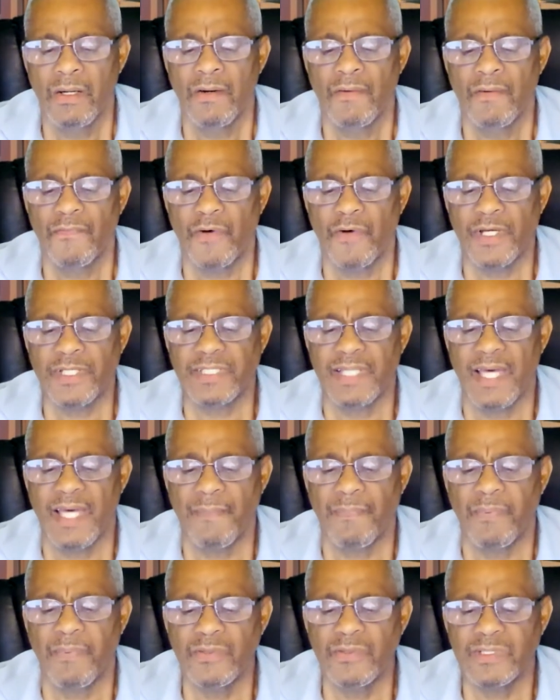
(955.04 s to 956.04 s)
For
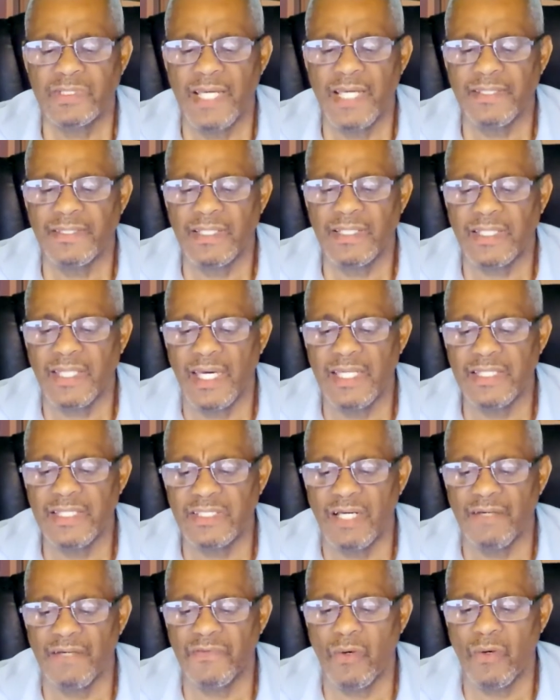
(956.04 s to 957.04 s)
example, take the case
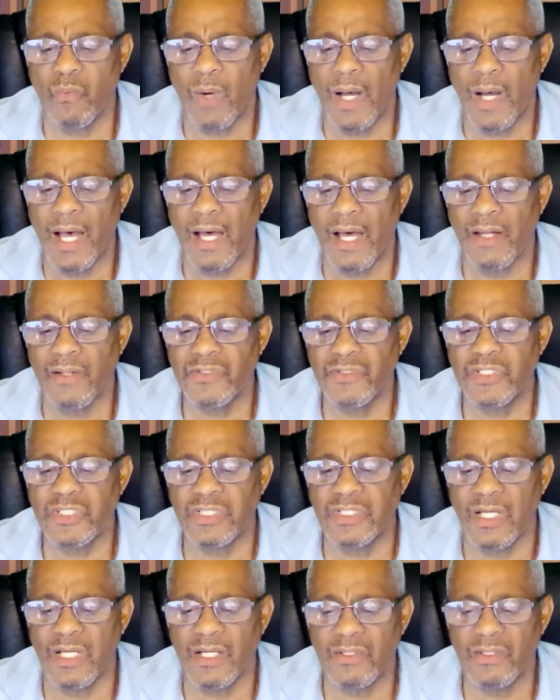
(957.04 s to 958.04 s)
of the wild
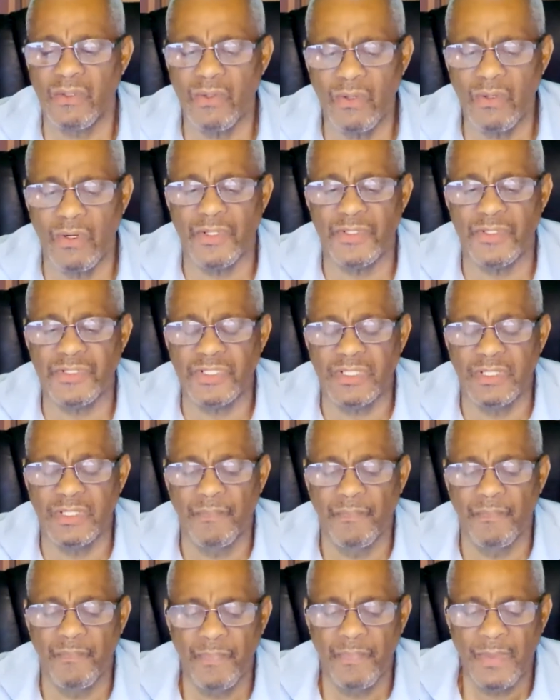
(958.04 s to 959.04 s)
stud horse.
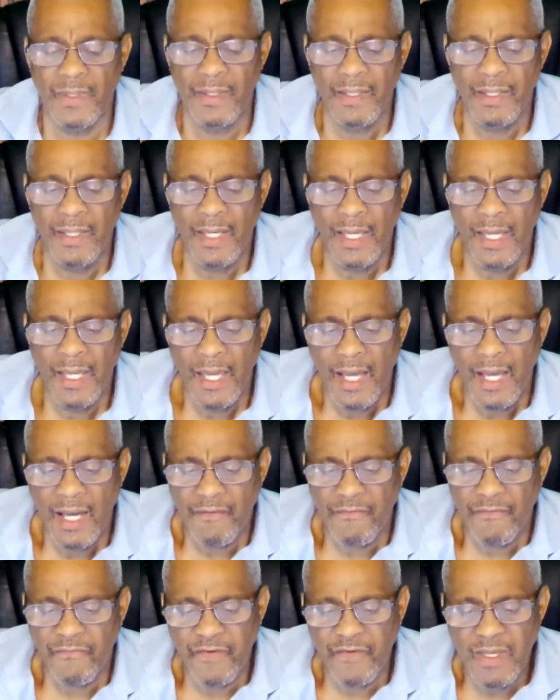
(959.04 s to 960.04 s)

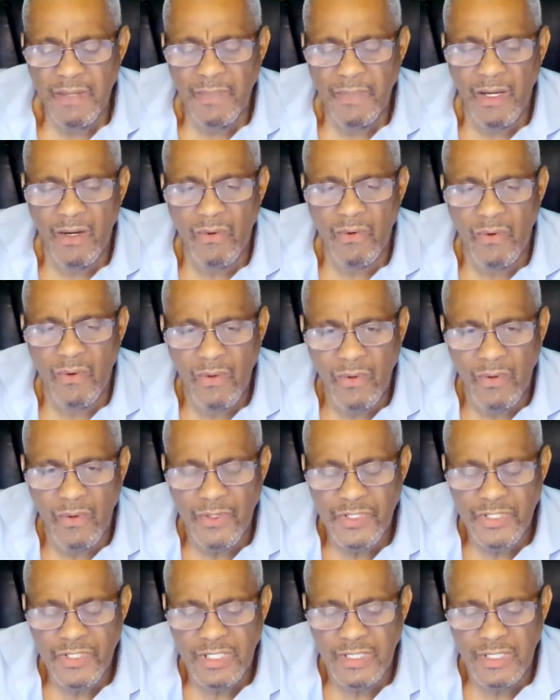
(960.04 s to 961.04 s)
A female
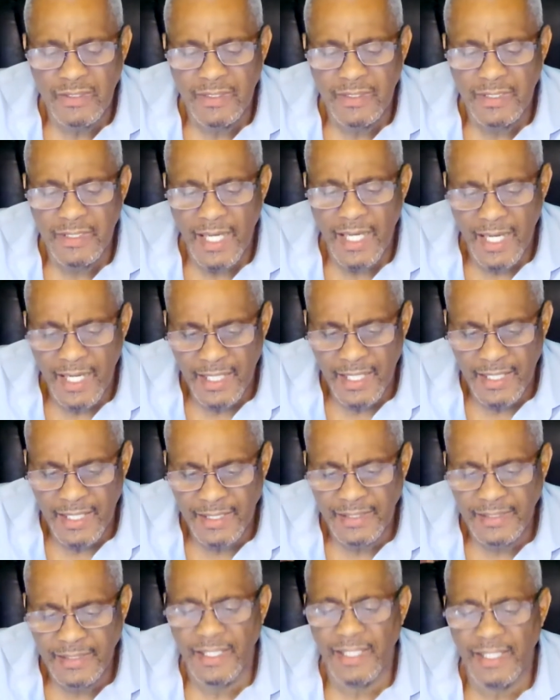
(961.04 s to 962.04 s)
horse
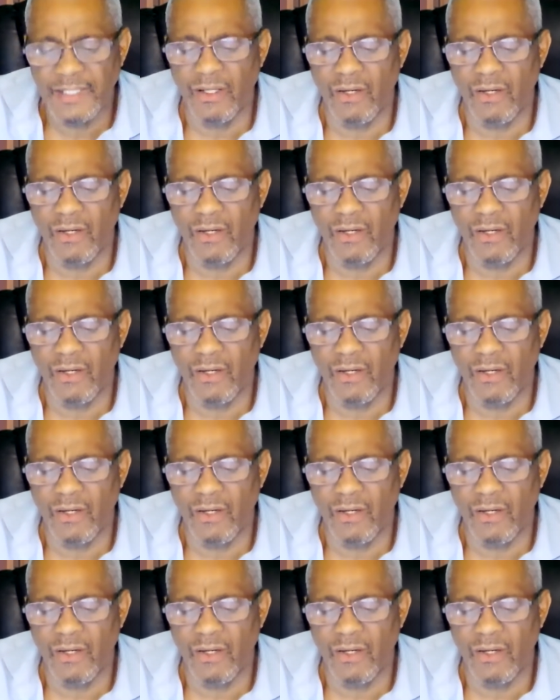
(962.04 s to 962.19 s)
and an